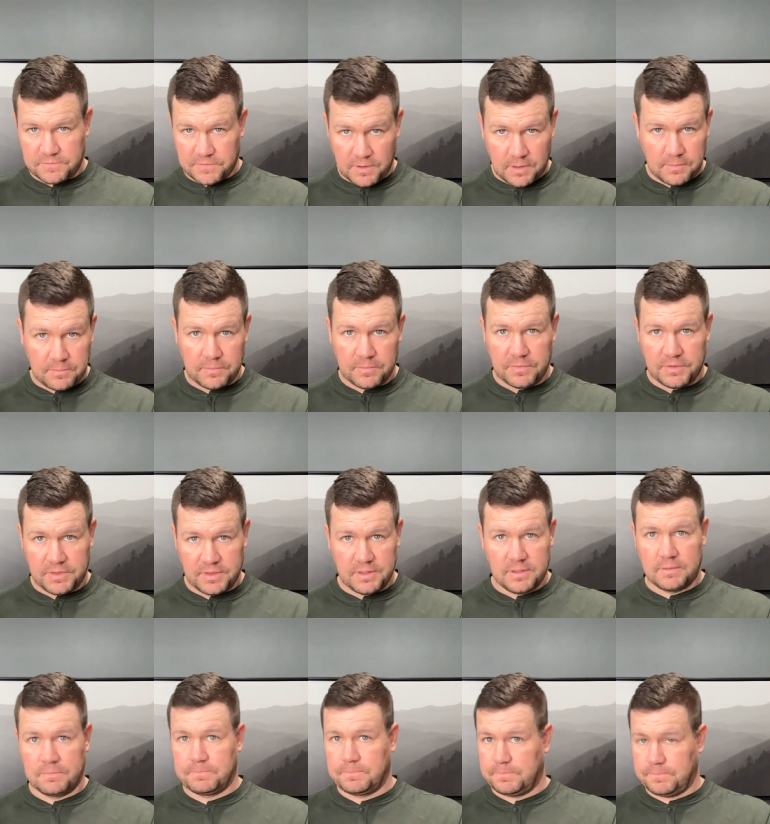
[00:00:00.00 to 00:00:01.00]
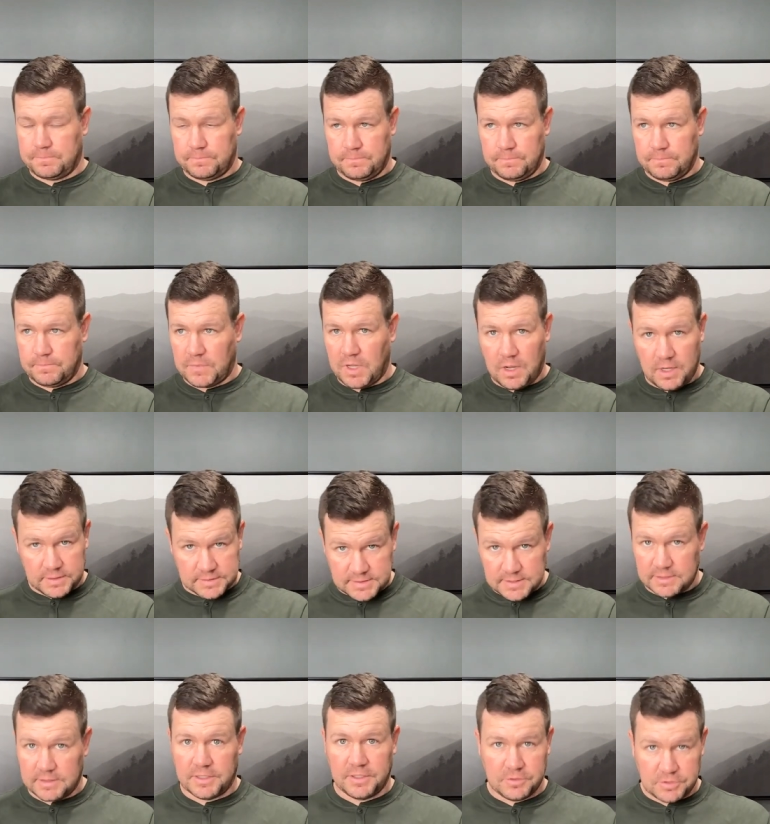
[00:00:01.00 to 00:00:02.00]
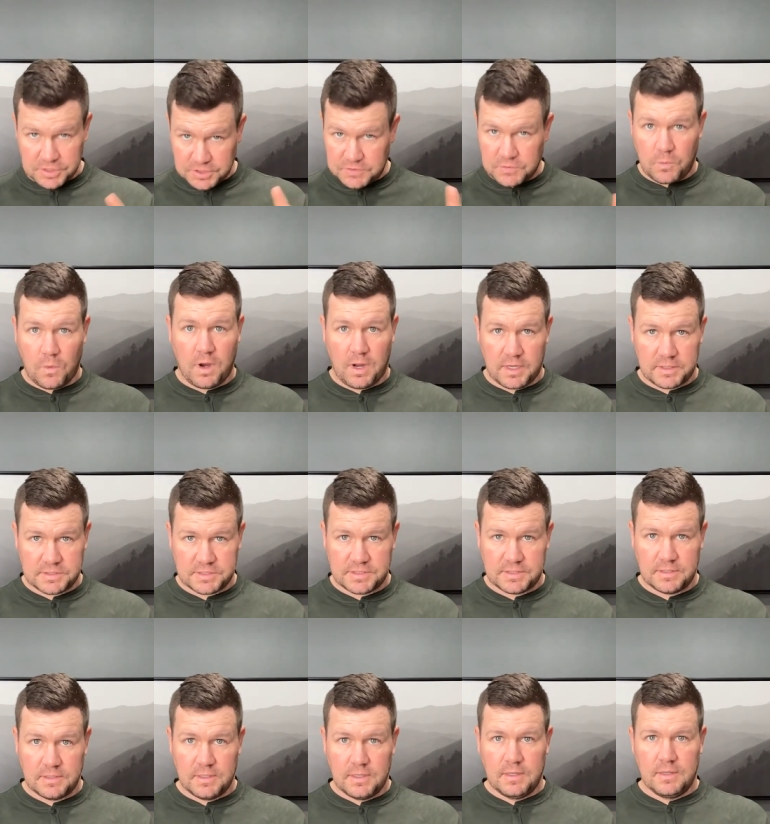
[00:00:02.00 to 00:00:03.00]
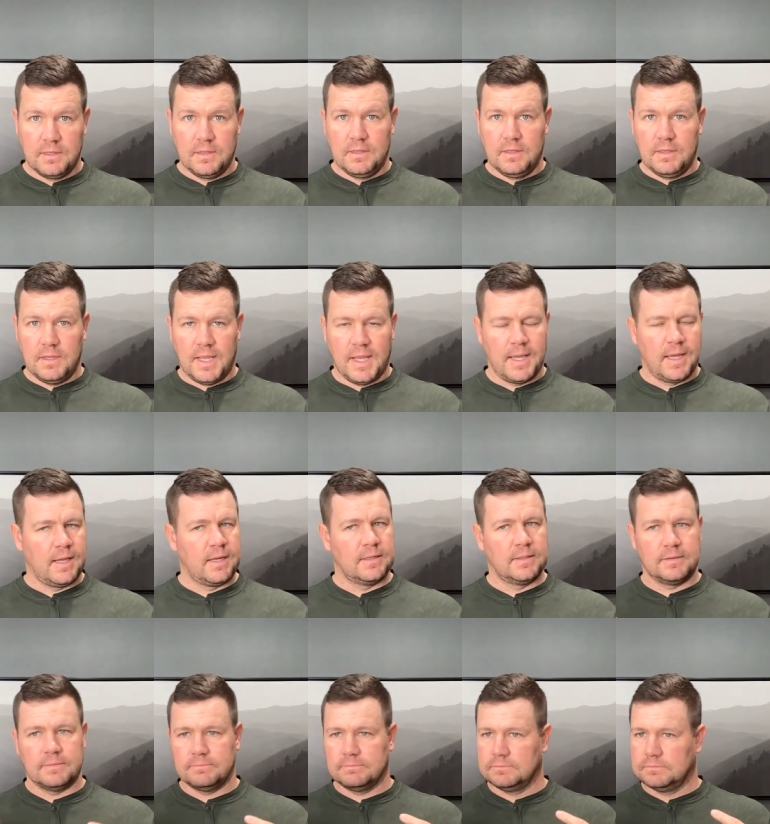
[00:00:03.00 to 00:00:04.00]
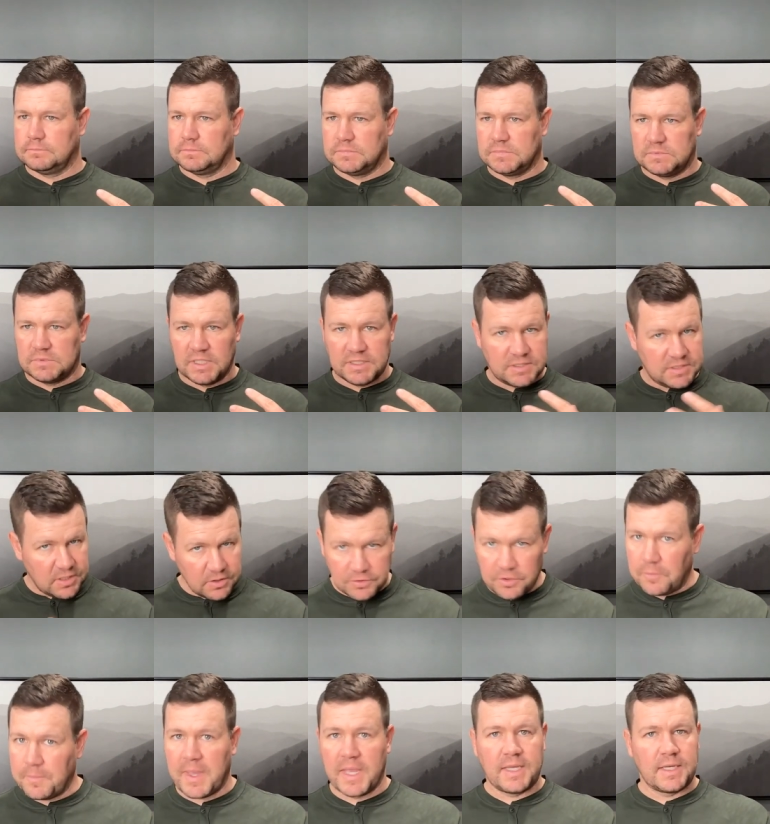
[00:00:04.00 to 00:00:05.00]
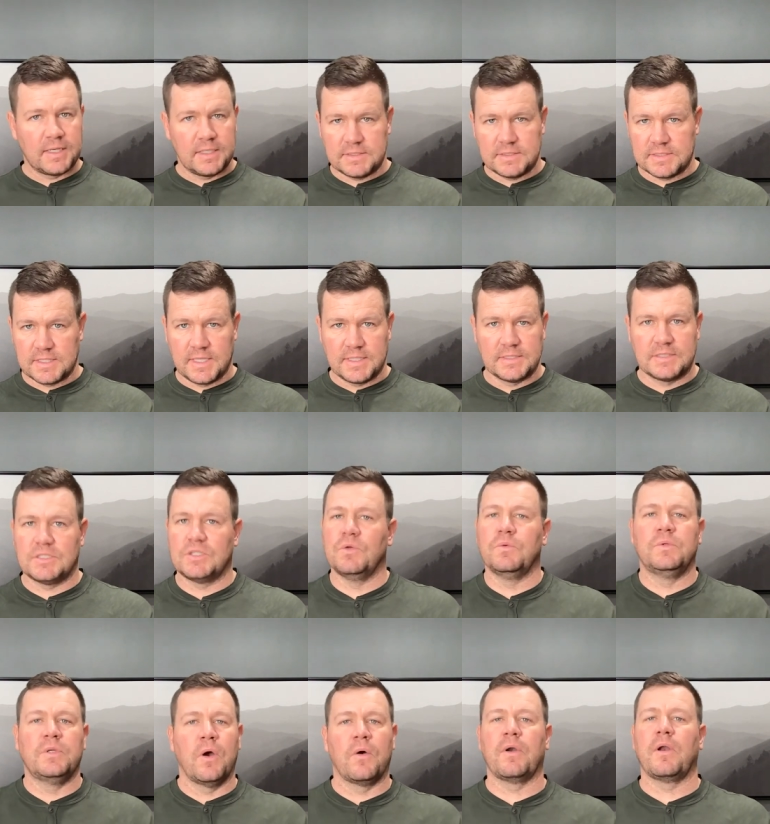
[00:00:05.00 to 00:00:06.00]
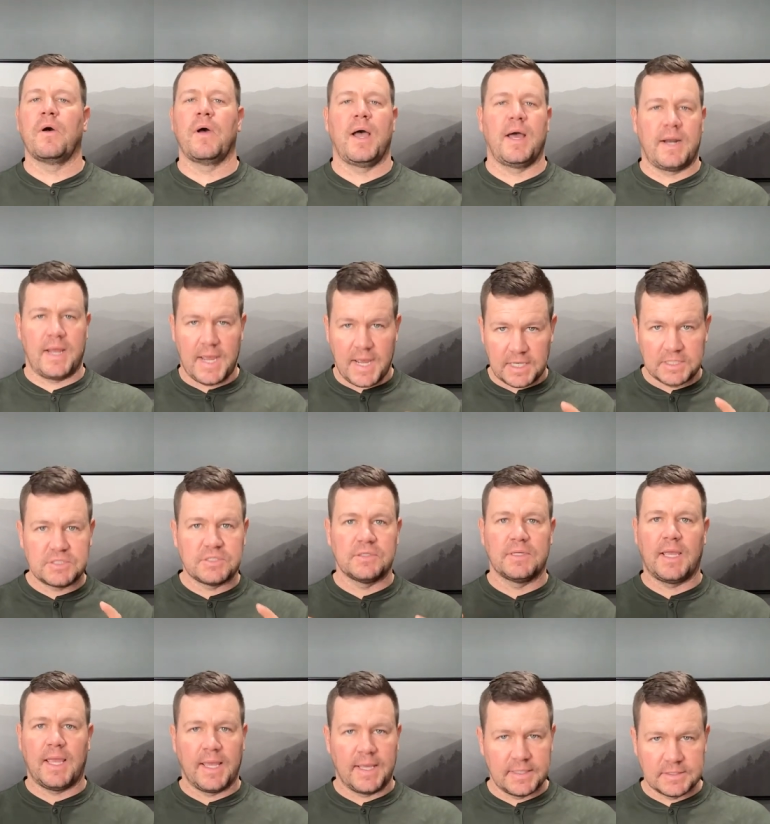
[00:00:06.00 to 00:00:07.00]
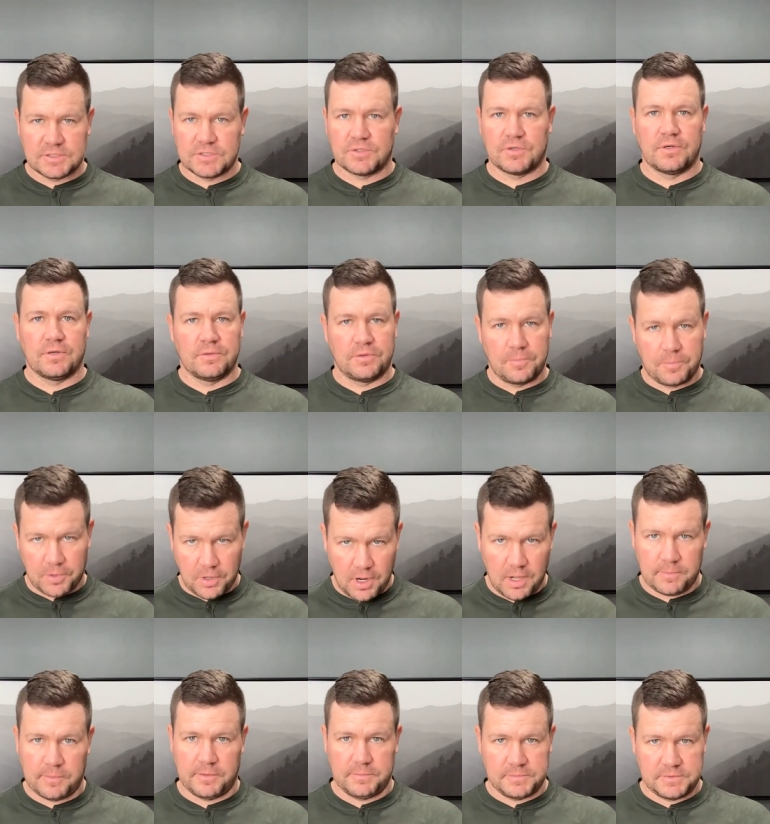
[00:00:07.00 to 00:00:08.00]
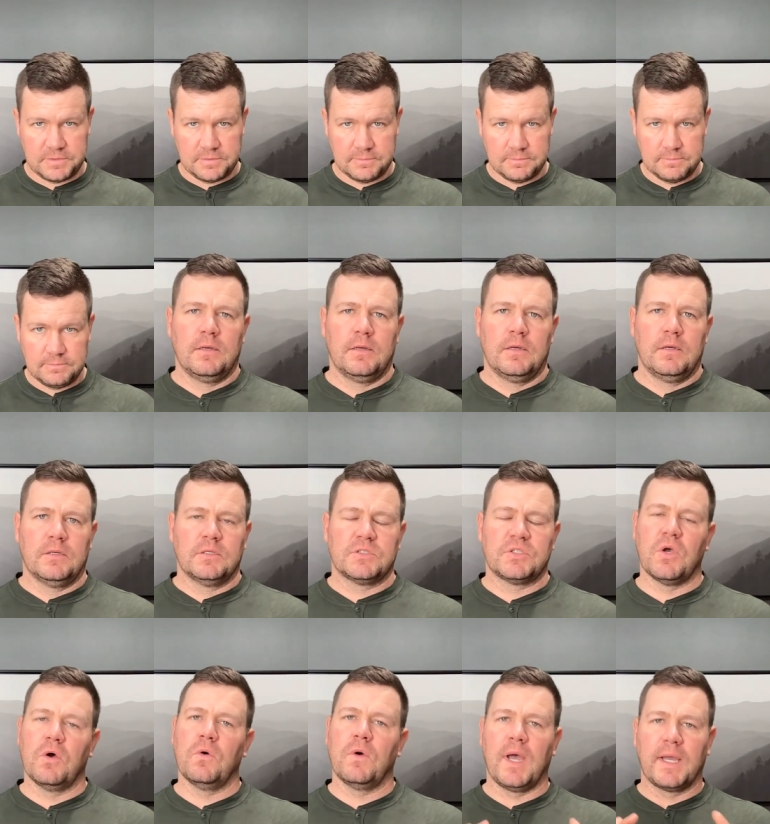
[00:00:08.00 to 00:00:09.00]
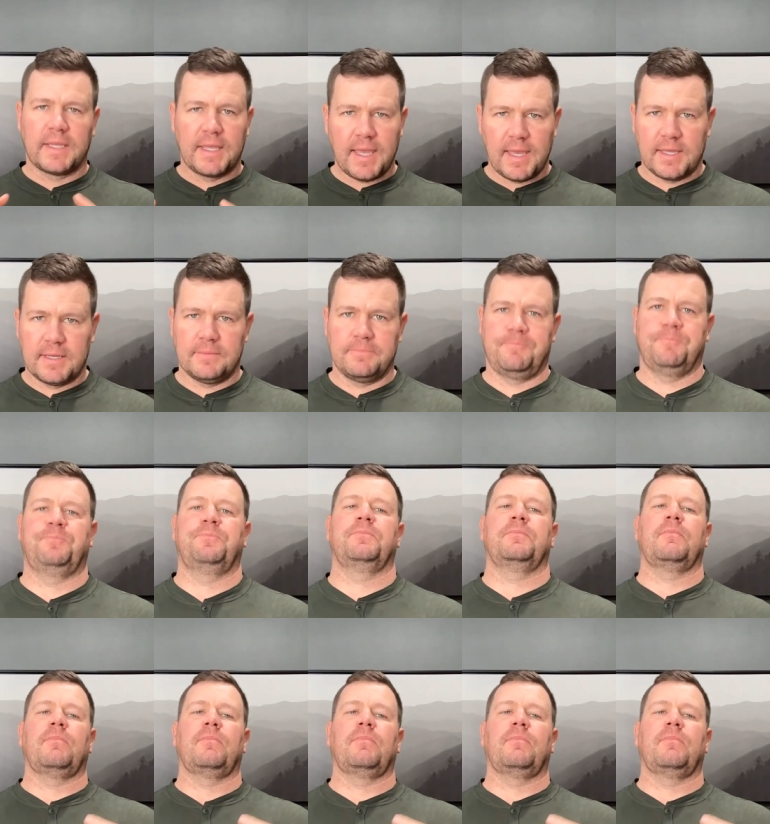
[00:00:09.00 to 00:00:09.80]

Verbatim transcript: from the content that you just watched, and they still don't make any sense. You don't know how to actually answer the problems. So, again,